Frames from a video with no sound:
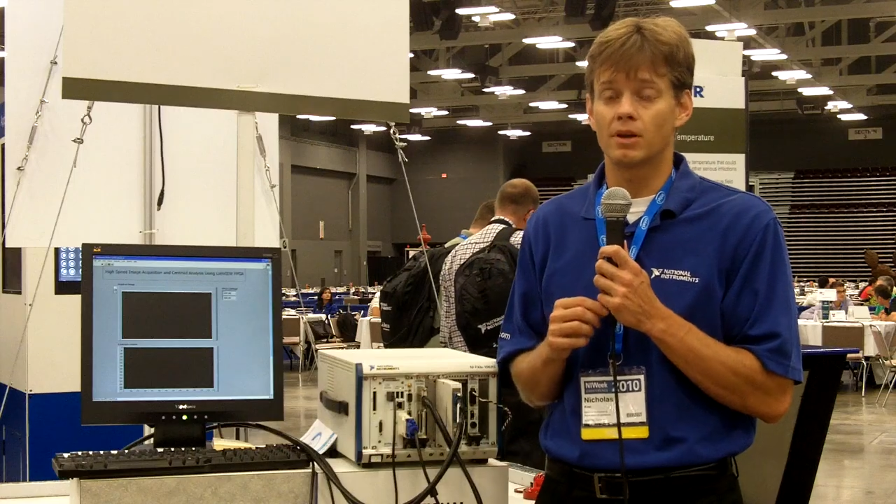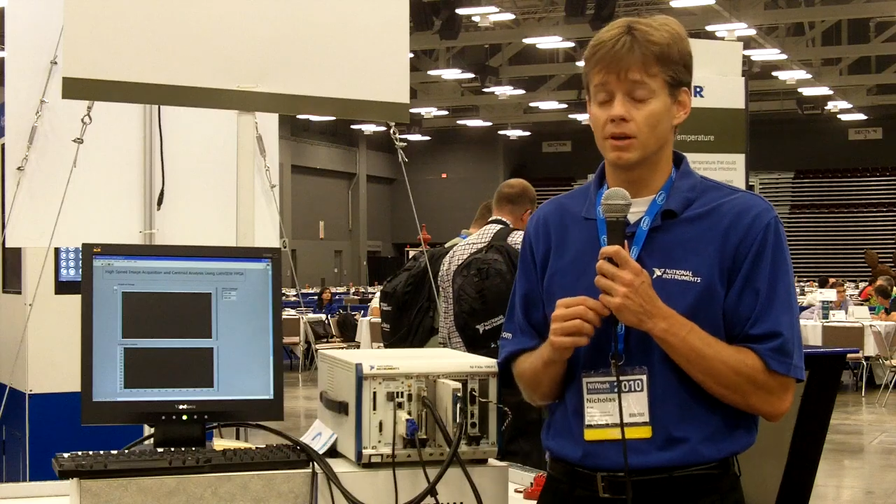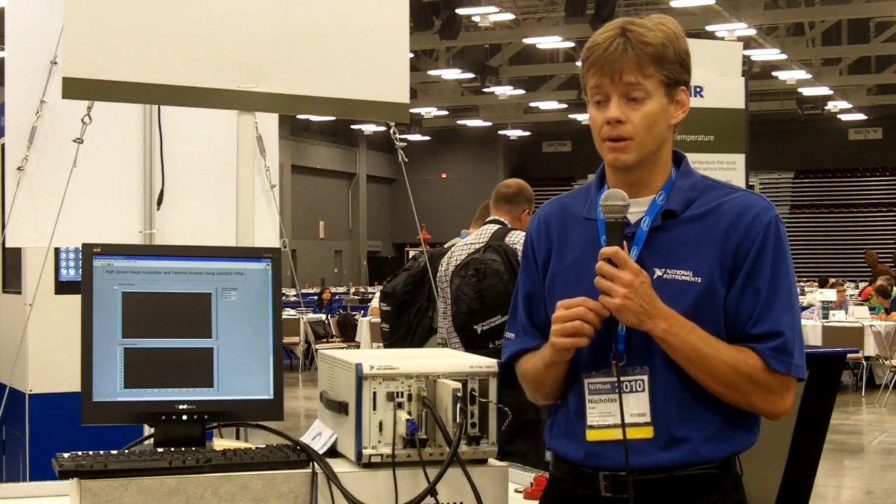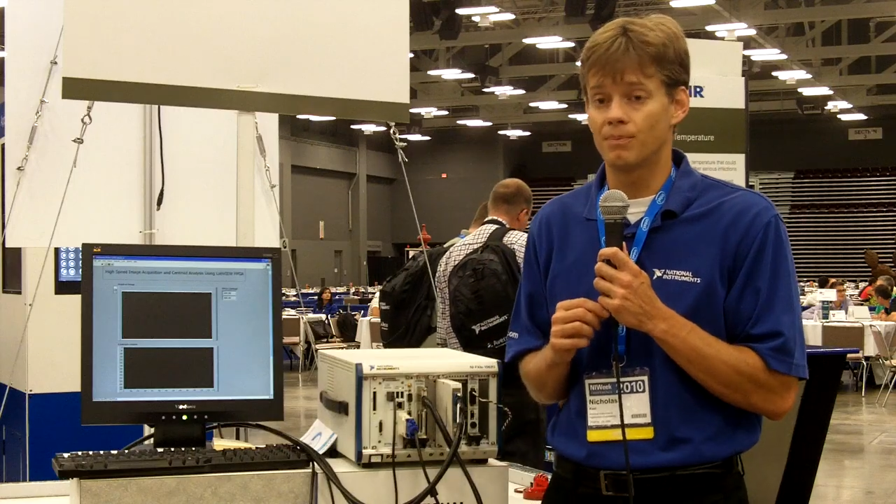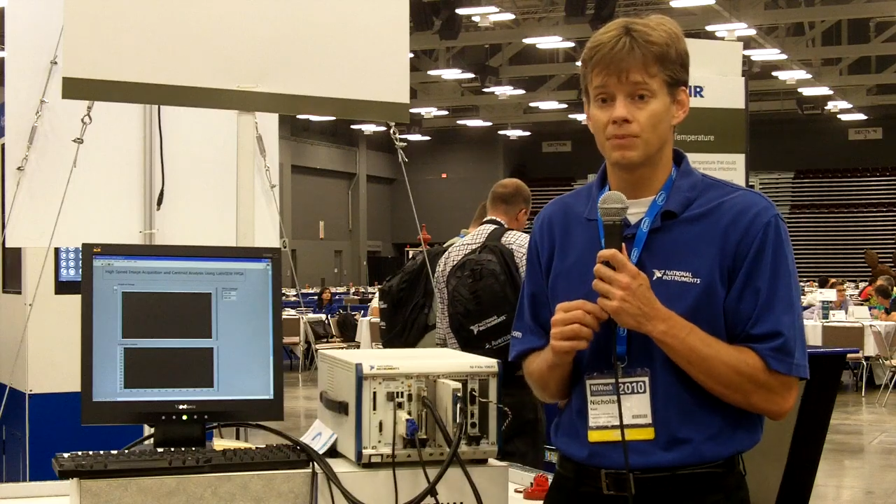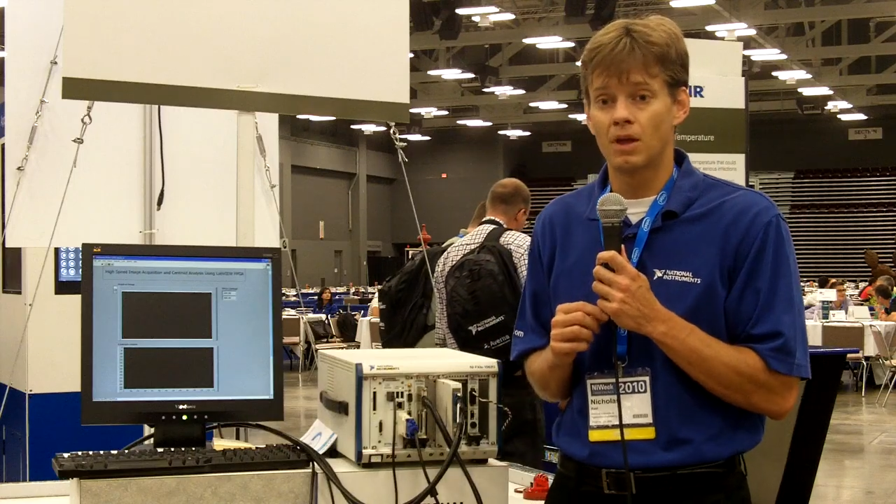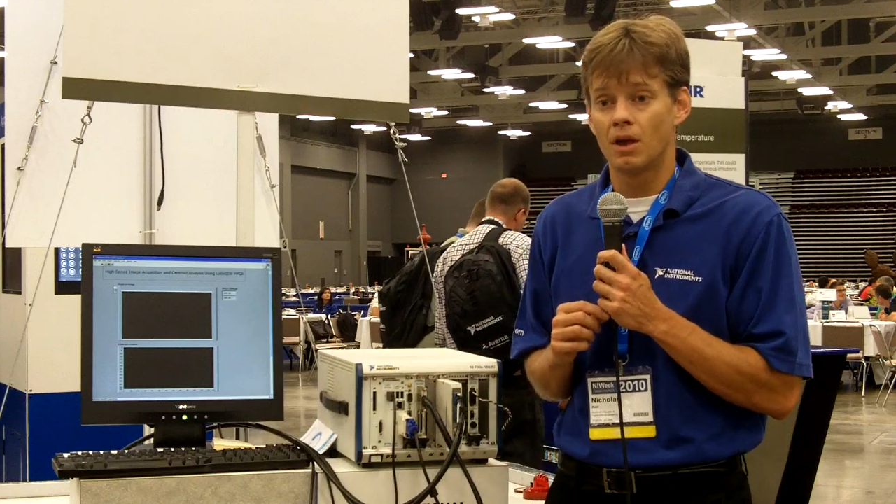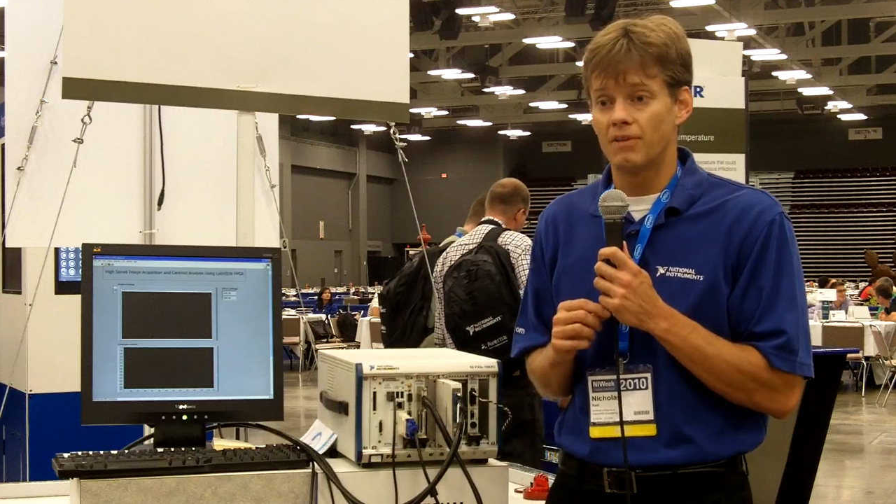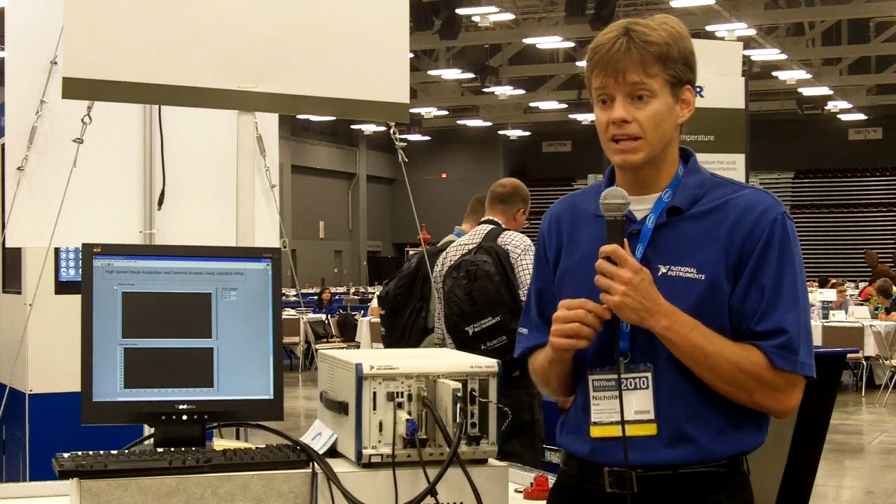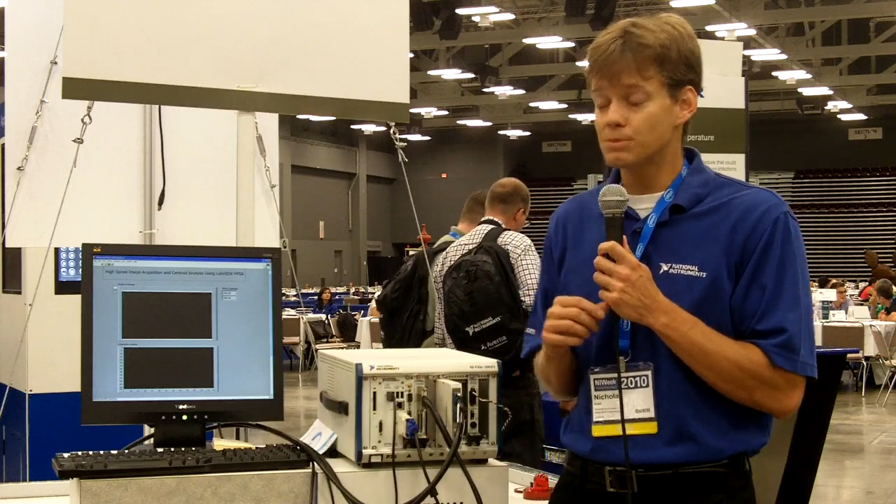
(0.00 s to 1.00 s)
Uh,
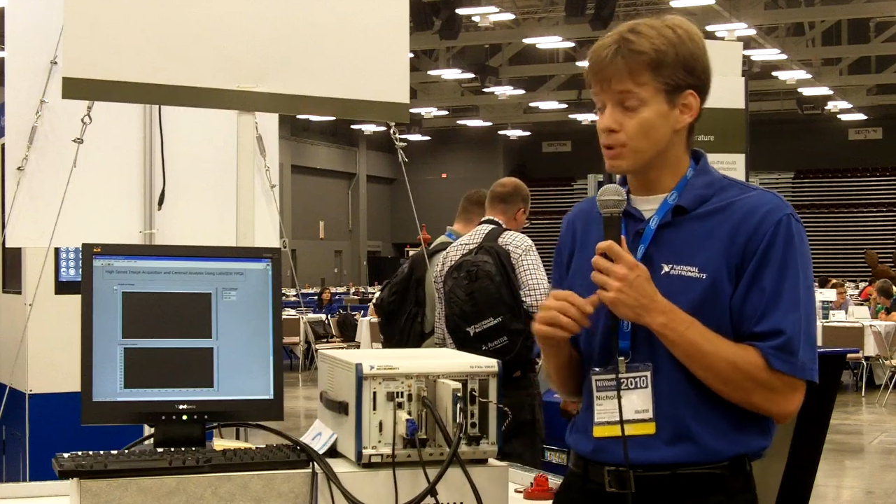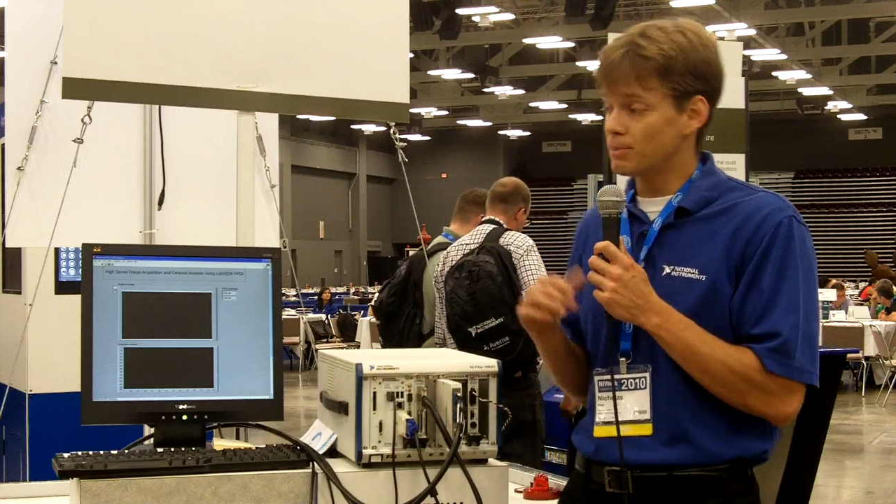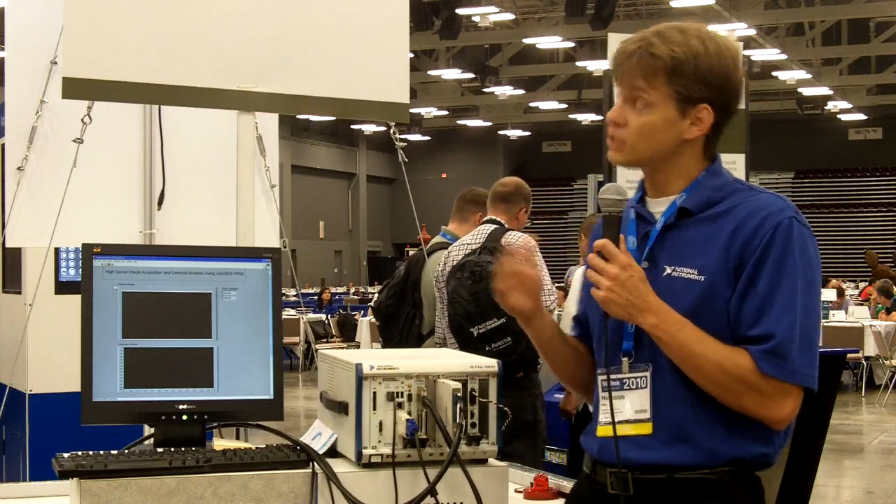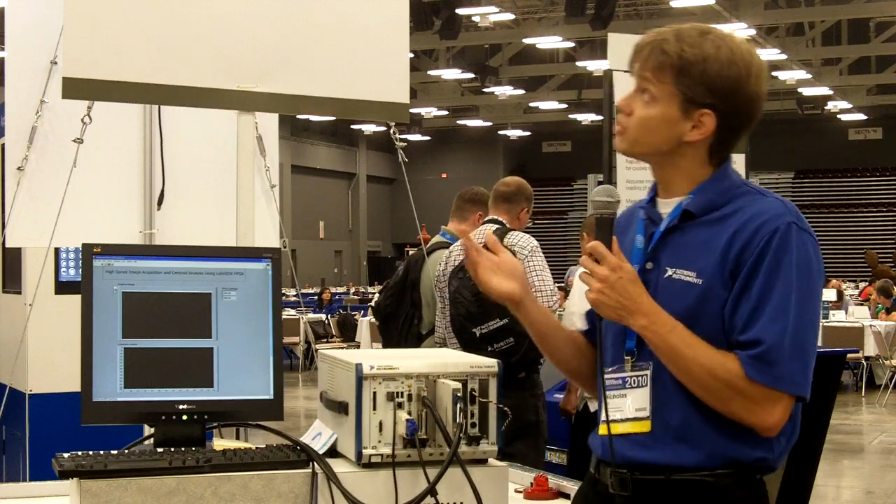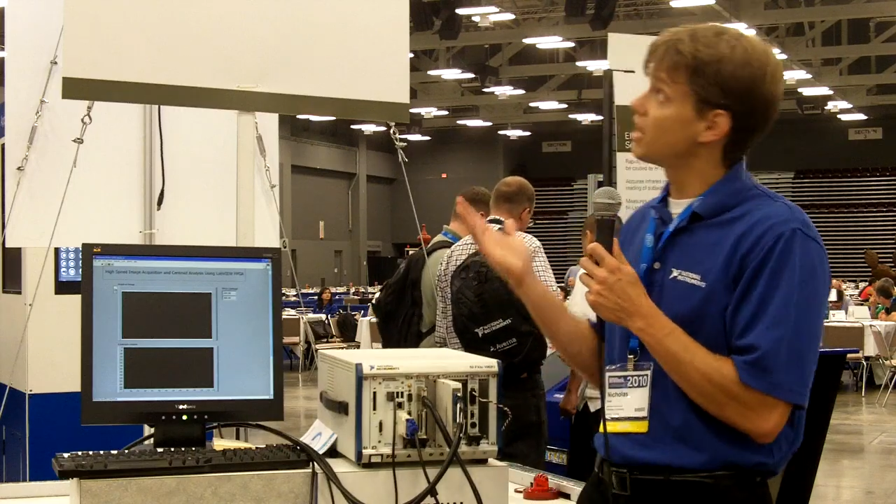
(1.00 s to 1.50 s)
that's pretty much